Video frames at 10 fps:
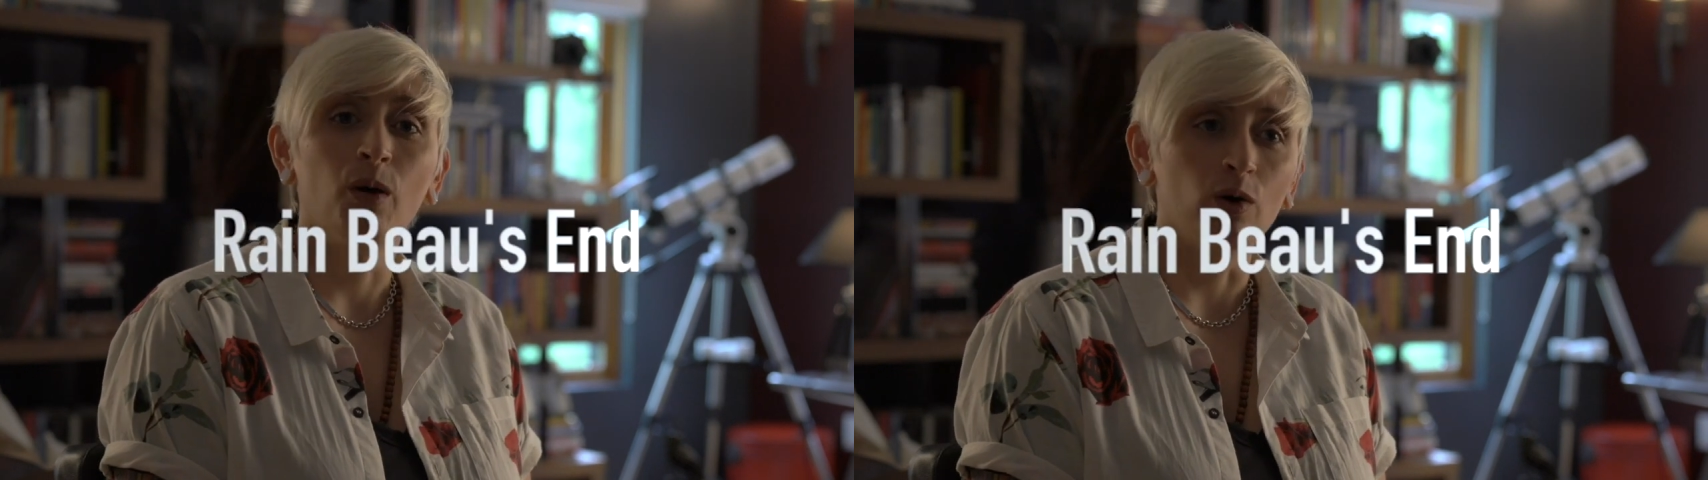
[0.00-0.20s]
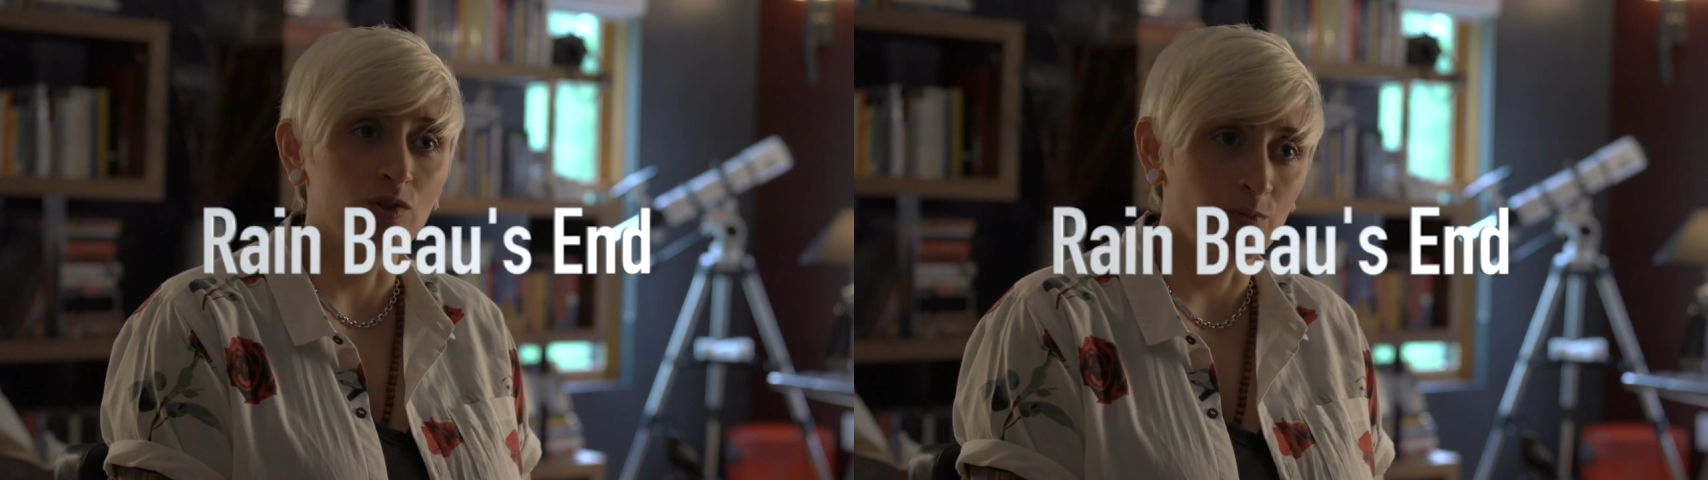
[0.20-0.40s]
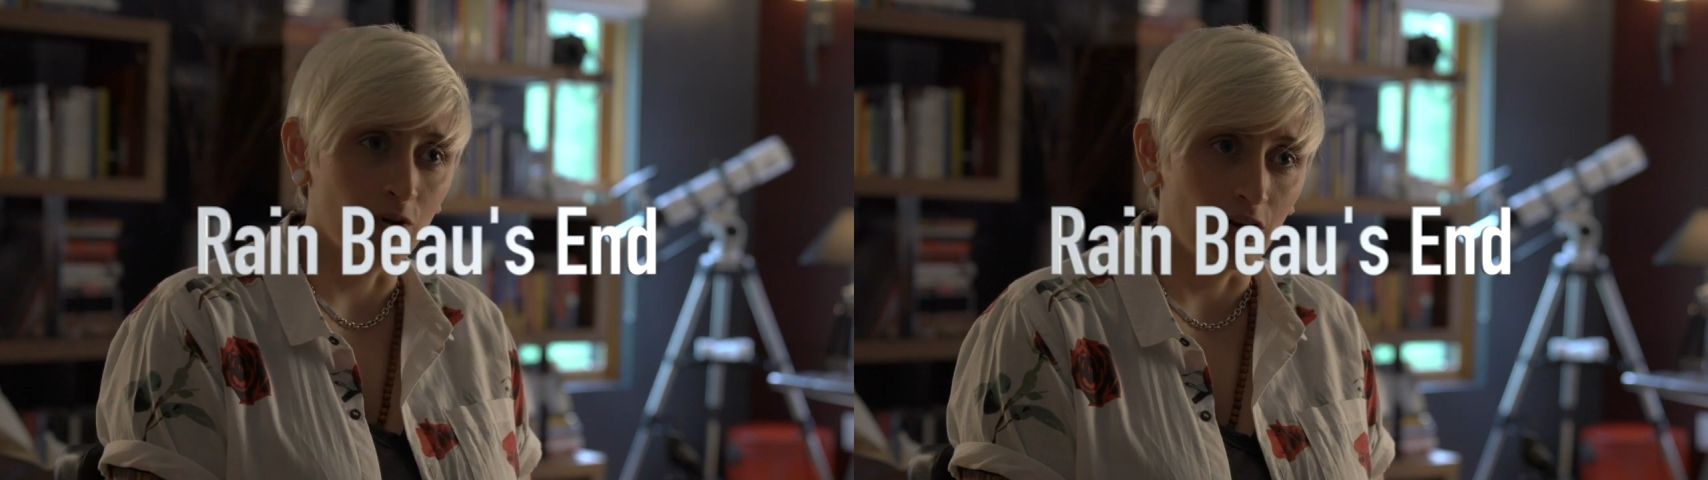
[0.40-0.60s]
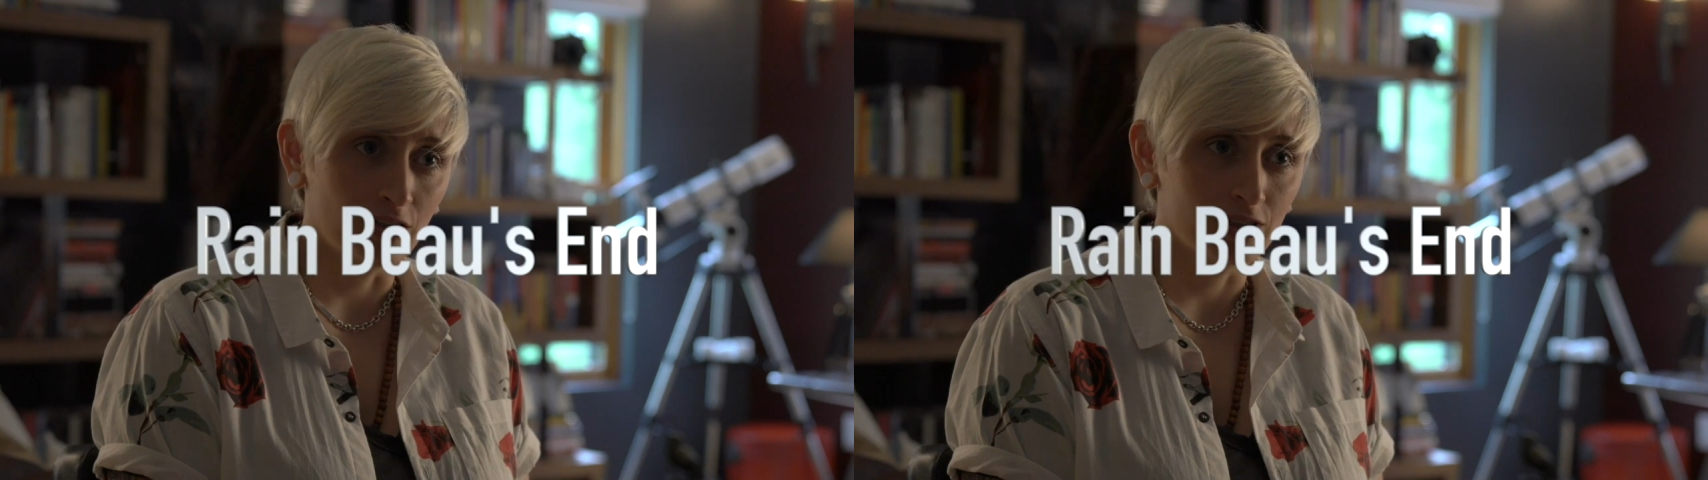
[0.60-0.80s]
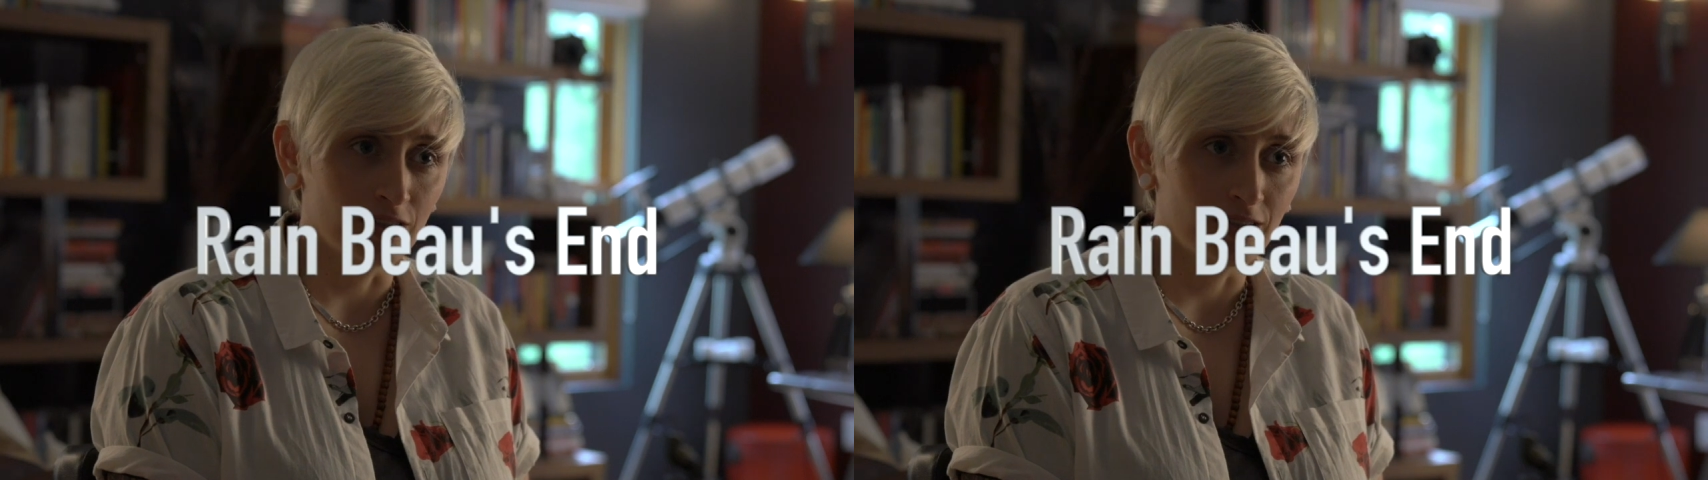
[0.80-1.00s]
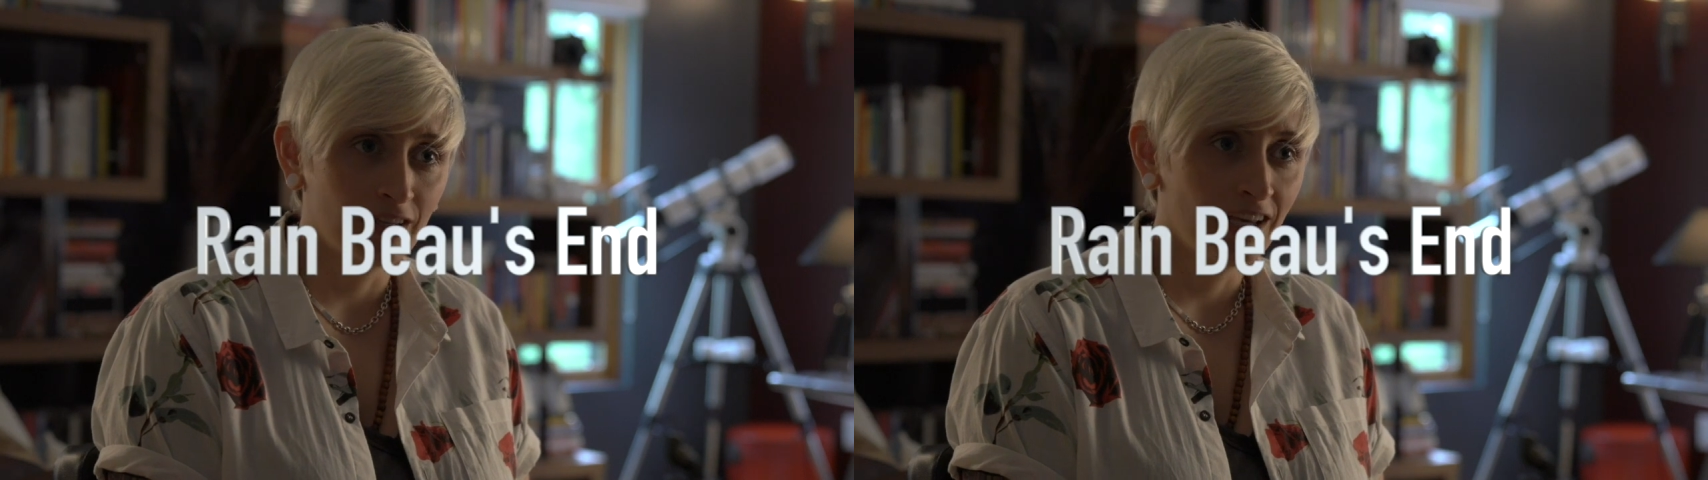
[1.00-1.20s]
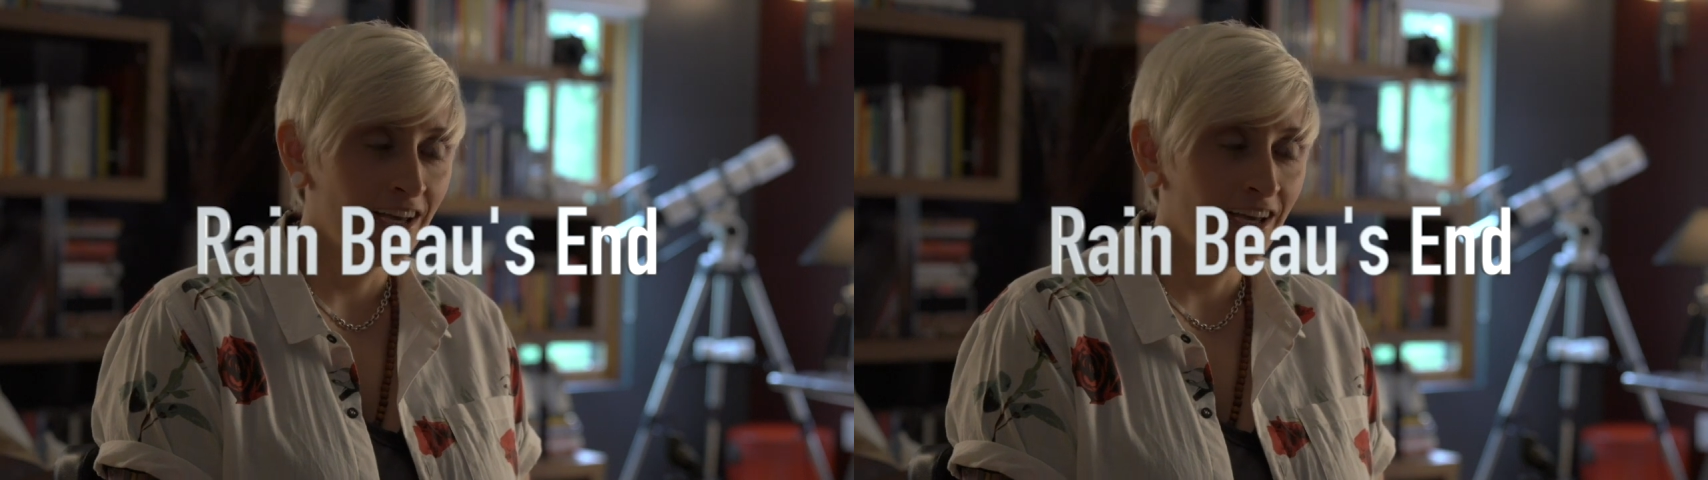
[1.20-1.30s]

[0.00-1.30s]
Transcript: post-production,